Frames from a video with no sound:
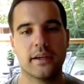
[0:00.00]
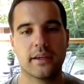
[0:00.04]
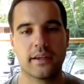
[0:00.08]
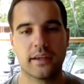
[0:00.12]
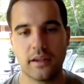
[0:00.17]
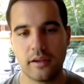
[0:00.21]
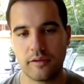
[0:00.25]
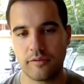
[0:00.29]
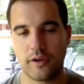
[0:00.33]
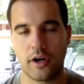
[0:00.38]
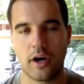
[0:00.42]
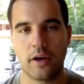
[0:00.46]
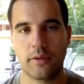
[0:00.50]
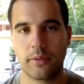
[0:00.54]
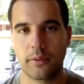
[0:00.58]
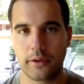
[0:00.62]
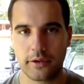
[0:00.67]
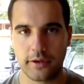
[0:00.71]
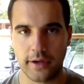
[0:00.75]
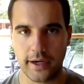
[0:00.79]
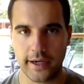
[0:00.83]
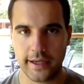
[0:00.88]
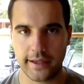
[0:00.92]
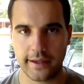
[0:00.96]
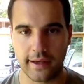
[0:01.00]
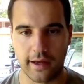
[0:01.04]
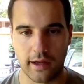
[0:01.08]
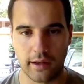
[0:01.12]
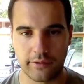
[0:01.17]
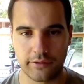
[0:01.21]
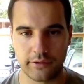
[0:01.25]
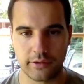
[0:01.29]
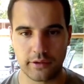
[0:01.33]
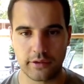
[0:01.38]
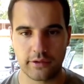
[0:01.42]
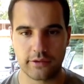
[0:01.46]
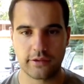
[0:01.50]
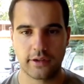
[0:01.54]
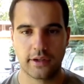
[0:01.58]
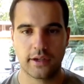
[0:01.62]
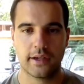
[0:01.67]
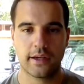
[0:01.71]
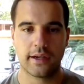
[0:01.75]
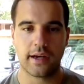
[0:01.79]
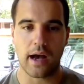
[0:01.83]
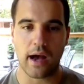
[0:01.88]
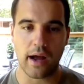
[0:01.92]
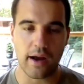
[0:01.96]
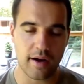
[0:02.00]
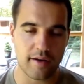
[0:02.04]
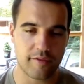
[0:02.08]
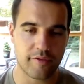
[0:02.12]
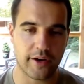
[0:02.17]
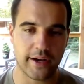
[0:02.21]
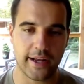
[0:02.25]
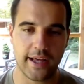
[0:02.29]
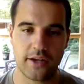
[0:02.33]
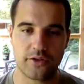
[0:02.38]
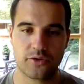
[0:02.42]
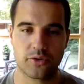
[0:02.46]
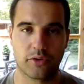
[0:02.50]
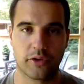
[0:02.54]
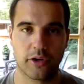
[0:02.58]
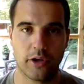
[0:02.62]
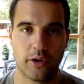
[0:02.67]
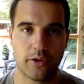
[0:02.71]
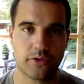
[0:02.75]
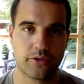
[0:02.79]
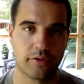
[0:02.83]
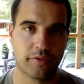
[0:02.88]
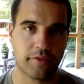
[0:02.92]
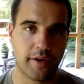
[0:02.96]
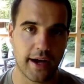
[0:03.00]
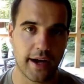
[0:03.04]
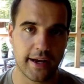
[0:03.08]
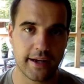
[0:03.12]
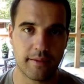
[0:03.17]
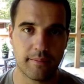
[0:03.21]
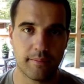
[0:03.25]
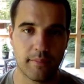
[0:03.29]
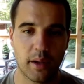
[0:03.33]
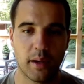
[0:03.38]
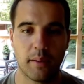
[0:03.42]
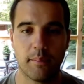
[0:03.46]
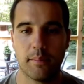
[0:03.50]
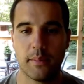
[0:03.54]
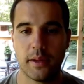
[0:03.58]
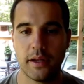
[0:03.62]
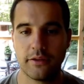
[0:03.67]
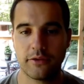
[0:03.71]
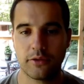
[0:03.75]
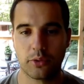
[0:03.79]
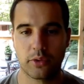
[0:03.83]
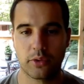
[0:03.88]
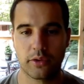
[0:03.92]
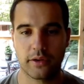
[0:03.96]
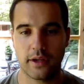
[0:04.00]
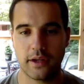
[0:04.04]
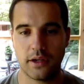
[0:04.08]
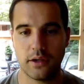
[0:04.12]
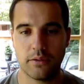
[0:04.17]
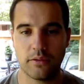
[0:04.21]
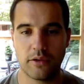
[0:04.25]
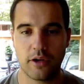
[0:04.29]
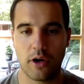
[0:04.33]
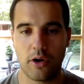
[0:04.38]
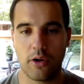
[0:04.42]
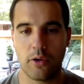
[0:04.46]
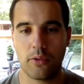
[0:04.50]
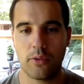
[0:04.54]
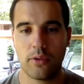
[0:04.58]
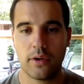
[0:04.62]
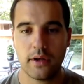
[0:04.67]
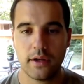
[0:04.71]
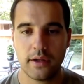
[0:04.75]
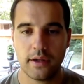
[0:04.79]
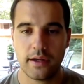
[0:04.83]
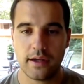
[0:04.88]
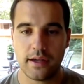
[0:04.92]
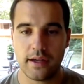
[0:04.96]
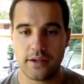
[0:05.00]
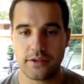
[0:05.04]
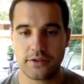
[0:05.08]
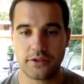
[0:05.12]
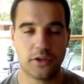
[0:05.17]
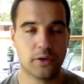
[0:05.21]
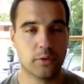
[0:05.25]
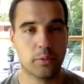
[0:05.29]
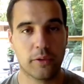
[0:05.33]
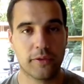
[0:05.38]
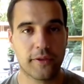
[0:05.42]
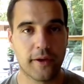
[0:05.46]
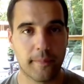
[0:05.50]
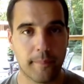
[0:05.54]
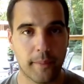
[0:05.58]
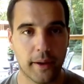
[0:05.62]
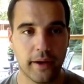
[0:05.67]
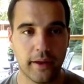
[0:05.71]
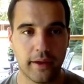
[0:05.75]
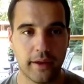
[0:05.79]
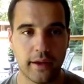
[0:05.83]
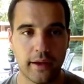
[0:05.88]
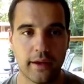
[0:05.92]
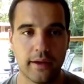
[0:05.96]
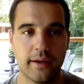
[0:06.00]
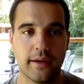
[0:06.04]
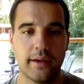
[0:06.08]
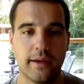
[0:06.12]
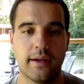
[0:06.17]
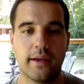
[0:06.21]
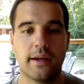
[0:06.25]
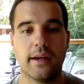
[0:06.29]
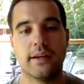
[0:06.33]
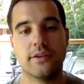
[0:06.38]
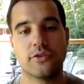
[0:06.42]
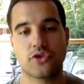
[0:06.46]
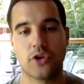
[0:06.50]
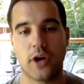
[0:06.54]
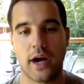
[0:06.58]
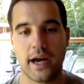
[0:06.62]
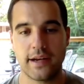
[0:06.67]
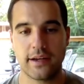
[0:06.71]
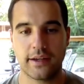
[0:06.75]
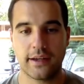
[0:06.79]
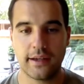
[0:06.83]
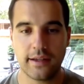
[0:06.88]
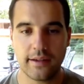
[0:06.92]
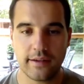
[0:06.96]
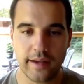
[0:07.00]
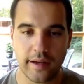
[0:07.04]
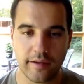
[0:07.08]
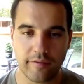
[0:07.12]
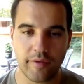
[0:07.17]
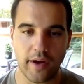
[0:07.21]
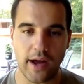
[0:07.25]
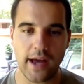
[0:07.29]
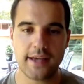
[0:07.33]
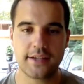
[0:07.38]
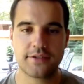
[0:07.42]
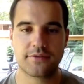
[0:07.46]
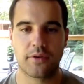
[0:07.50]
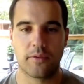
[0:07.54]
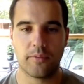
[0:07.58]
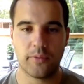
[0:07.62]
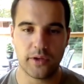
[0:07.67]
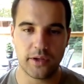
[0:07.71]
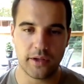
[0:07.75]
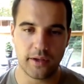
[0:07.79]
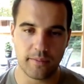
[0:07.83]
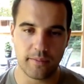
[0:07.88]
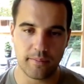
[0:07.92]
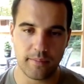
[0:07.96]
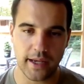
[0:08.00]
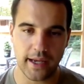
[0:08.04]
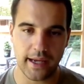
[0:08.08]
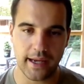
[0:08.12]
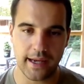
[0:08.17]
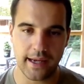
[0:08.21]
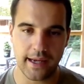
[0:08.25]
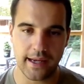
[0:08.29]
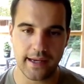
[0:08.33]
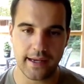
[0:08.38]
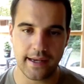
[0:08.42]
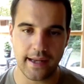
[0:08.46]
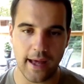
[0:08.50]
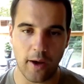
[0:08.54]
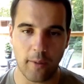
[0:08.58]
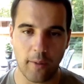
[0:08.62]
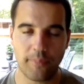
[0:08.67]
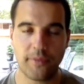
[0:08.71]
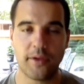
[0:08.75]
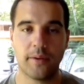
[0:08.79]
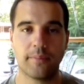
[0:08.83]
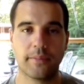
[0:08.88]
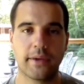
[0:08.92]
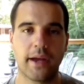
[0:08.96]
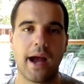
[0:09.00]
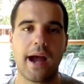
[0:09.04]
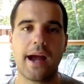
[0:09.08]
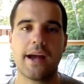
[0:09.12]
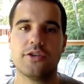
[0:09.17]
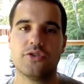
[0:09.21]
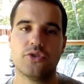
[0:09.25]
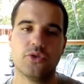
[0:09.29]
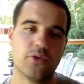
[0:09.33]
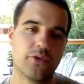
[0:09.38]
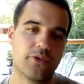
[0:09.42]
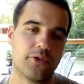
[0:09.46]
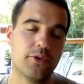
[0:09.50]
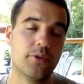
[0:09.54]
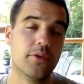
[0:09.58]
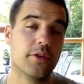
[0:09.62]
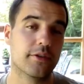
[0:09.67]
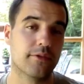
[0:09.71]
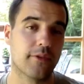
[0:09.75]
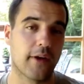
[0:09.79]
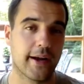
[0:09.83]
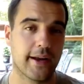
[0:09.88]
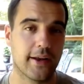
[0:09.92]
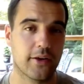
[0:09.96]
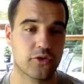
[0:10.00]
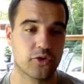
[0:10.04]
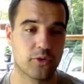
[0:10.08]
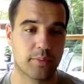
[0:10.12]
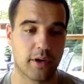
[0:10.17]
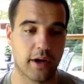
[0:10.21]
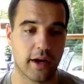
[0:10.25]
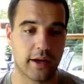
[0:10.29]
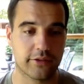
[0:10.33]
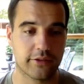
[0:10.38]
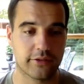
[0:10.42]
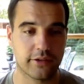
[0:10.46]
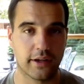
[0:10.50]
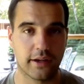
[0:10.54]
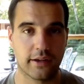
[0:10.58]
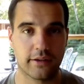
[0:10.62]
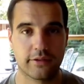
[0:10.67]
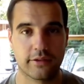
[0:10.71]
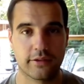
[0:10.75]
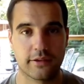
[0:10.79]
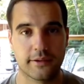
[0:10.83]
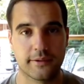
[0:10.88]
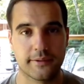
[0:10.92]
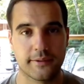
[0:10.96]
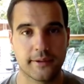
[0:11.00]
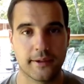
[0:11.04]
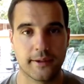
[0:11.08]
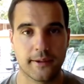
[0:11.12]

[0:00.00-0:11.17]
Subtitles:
Get involved with credit counselors, hire a financial coach, or find a mentor that you know is good with their money. and try to get advice from them and help them guide you through this financial process.